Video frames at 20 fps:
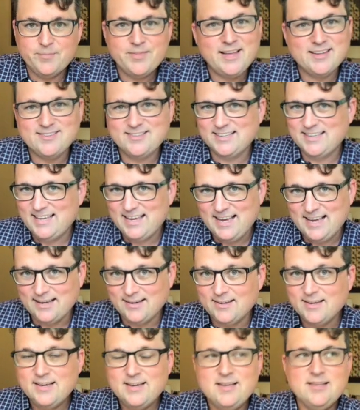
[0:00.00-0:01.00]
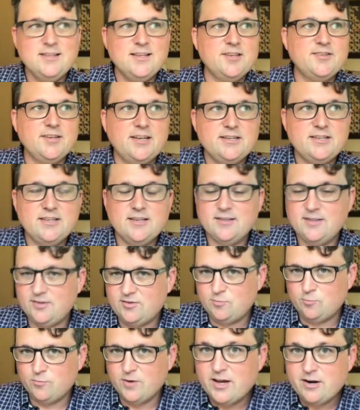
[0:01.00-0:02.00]
That's again, this idea,
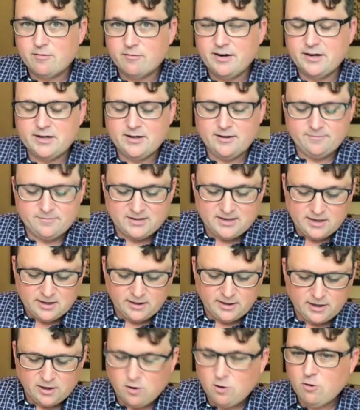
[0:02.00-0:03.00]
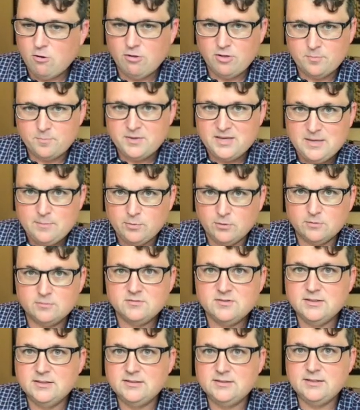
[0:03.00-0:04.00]
this rhetoric of killing all the people
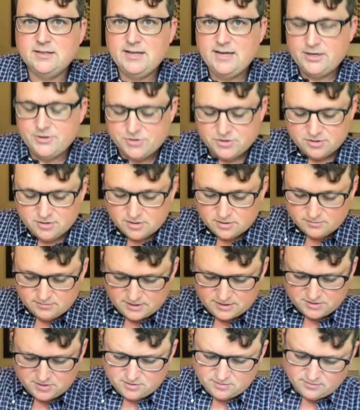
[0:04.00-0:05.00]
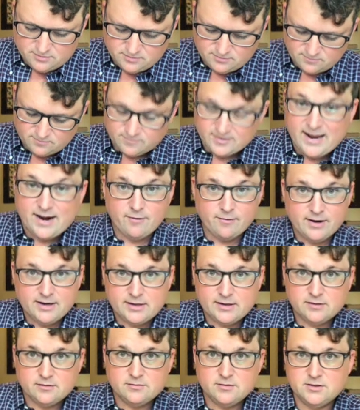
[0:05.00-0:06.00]
is an ancient Near Eastern rhetoric.
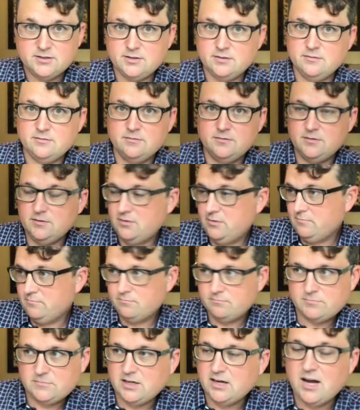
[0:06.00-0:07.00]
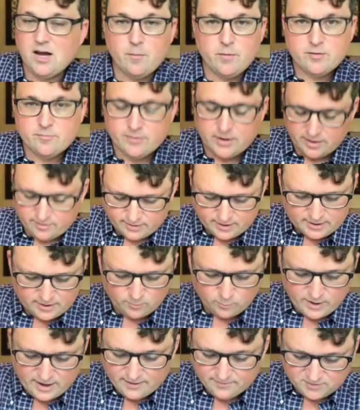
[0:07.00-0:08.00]
It's a common rhetoric, a
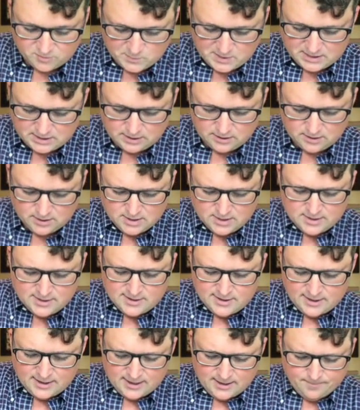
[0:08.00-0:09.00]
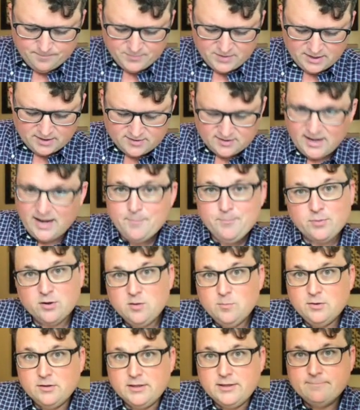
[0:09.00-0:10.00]
way of speaking. It's
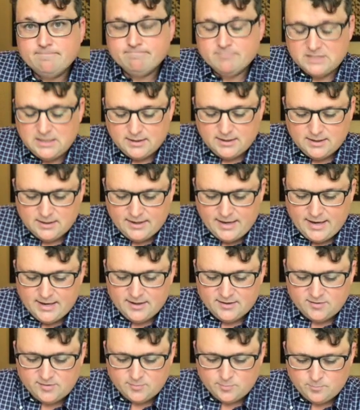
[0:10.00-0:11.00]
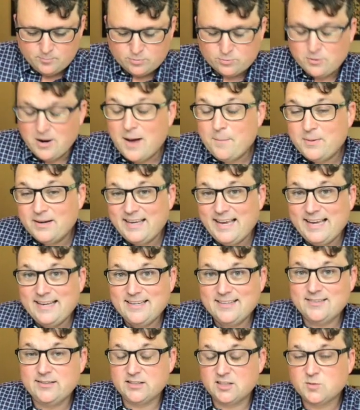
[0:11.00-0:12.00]
hyperbole and it's
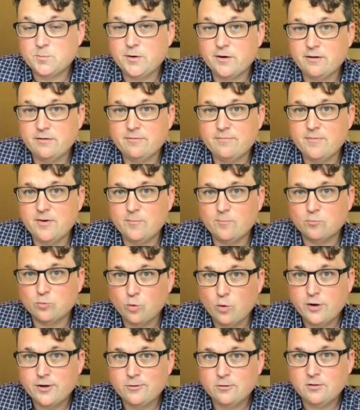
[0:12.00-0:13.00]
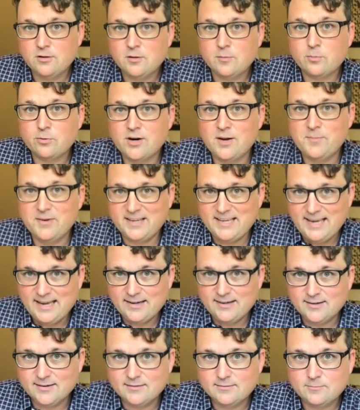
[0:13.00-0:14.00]
propagandistic. It's part of royal
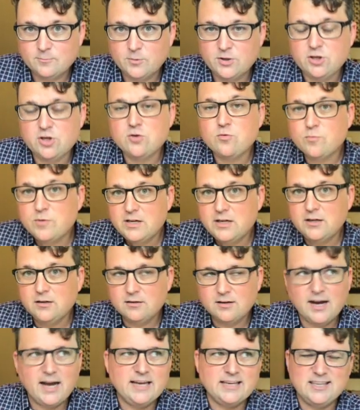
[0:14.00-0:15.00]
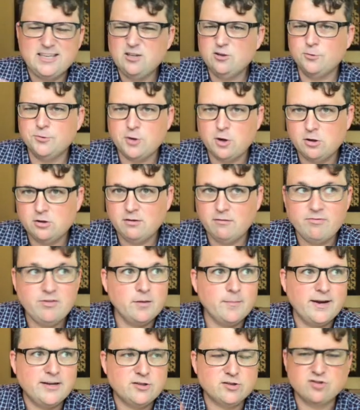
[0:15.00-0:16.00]
propaganda. When you read, I killed all of
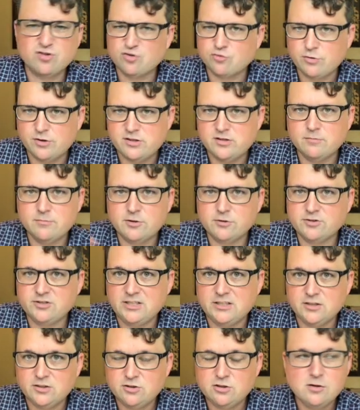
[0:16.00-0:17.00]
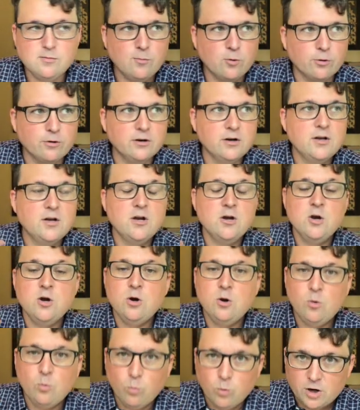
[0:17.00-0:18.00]
them, I destroyed them, their seed is no more,
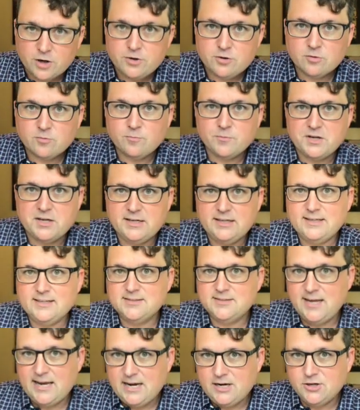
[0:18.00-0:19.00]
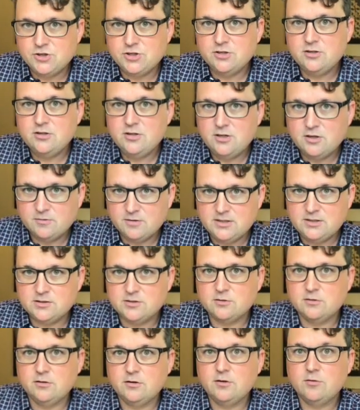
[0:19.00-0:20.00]
what you're reading is ancient Near
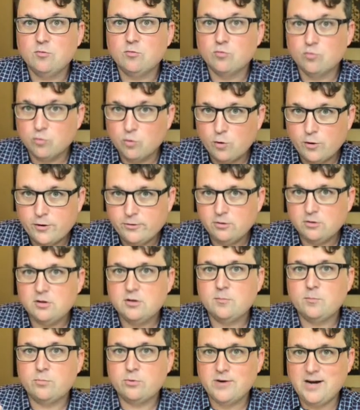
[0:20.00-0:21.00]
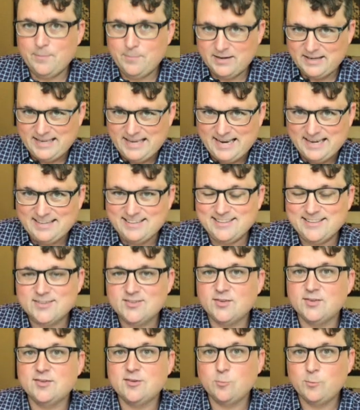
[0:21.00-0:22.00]
Eastern royal propaganda. This
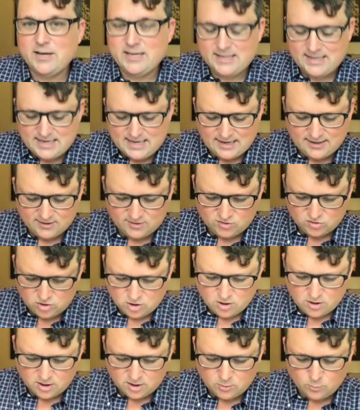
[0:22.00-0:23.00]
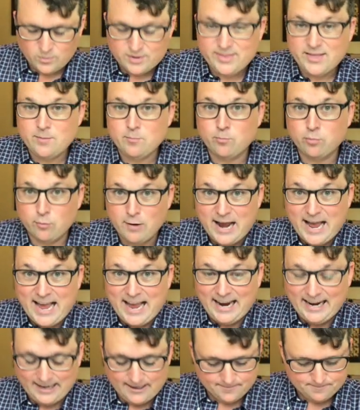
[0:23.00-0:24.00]
is the way kings talk when they
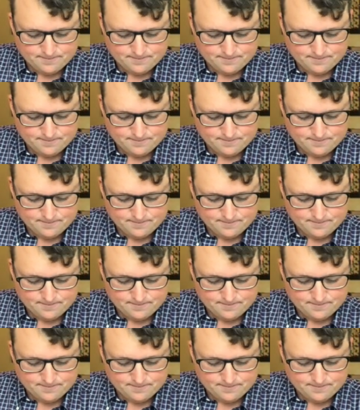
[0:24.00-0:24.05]
brag.